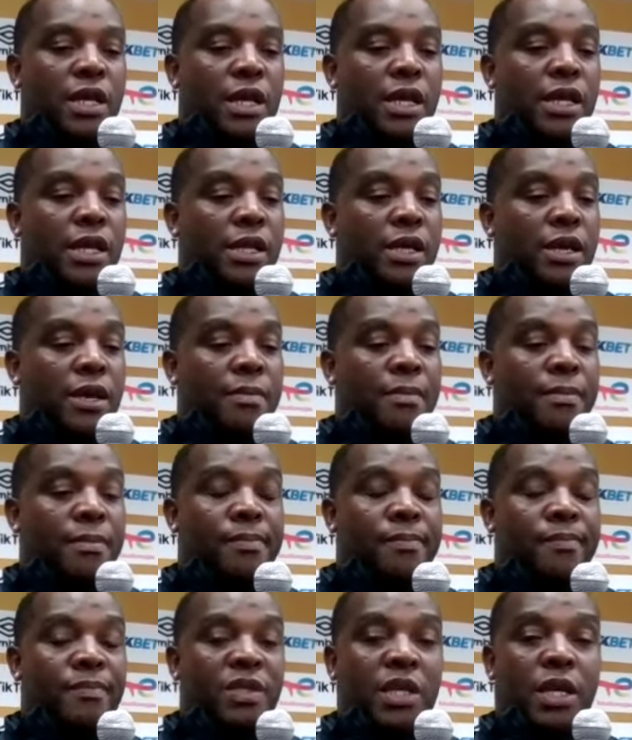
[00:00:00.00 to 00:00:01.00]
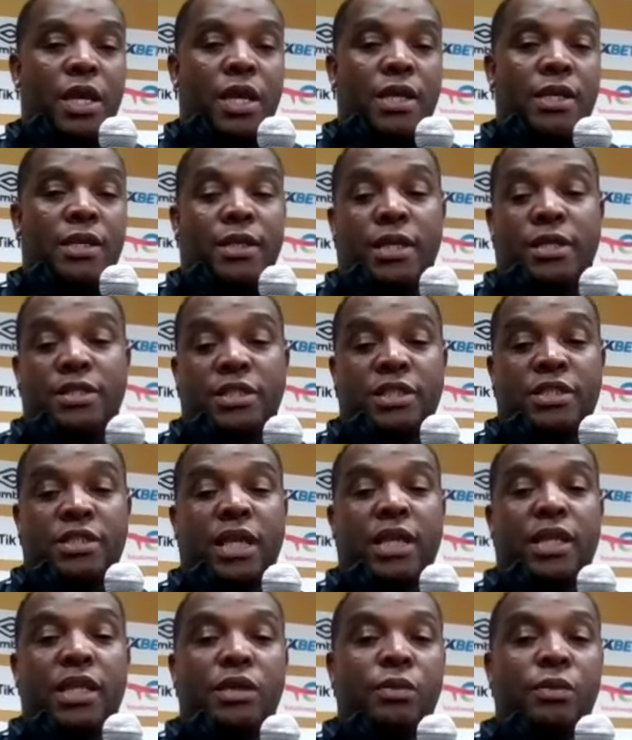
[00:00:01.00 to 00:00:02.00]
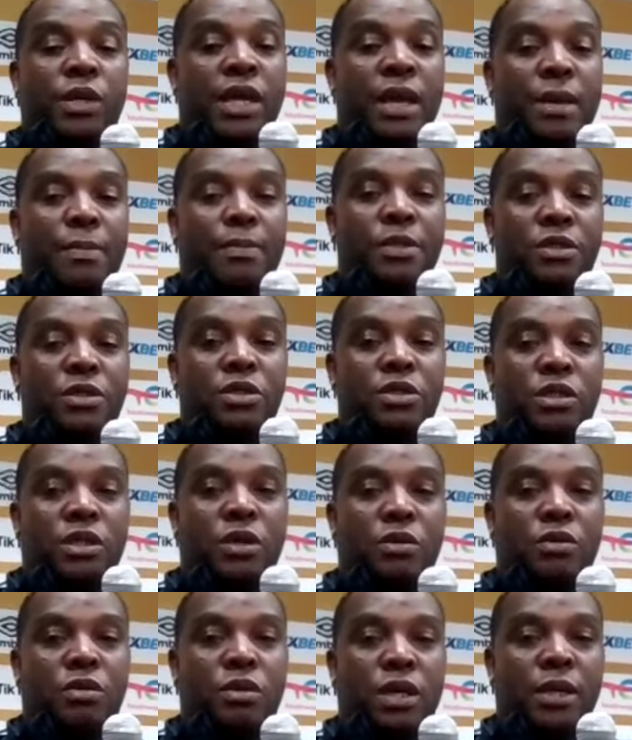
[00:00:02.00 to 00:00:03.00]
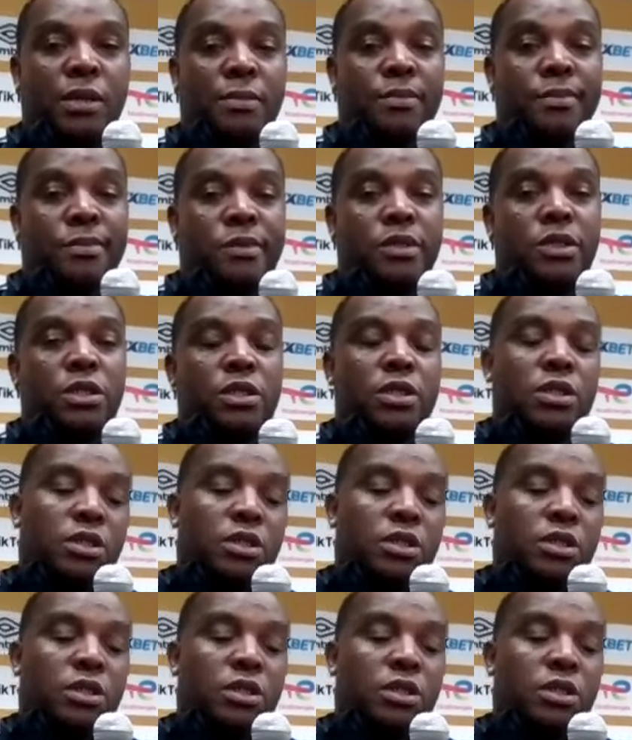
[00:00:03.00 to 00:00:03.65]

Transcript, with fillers: And um, yeah, and that's exactly what happens, you know. Um,